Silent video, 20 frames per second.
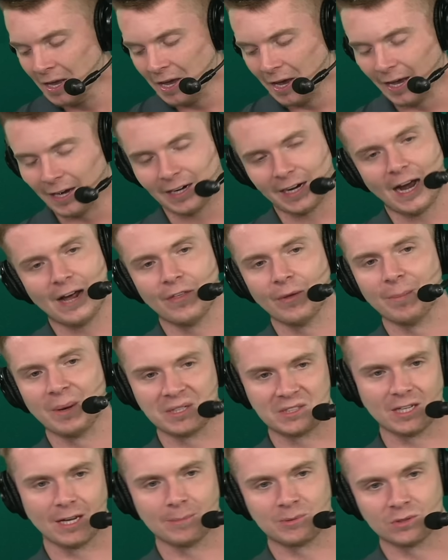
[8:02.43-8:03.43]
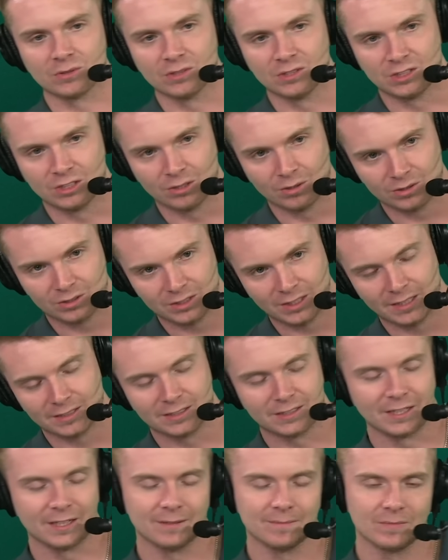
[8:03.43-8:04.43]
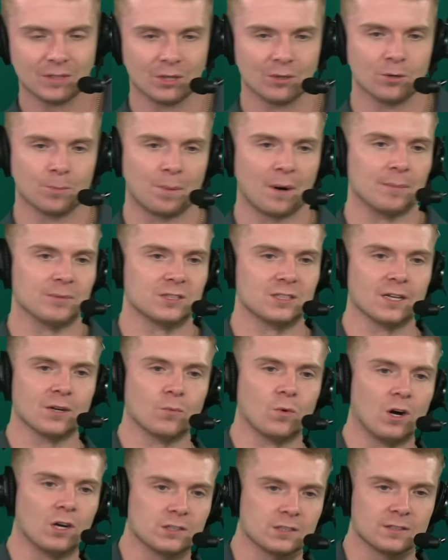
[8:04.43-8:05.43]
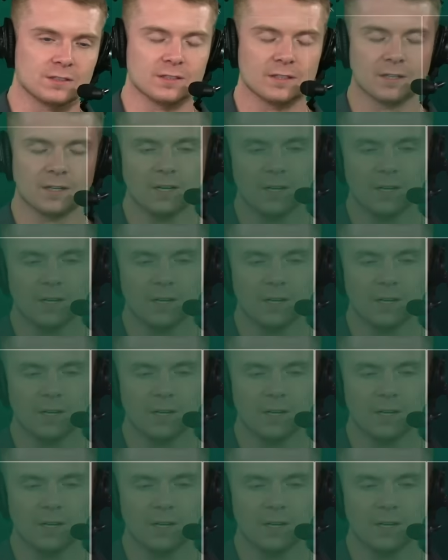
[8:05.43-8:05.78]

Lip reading: And a guy that makes absolutely zero sense, and, he'll probably stay in Washington,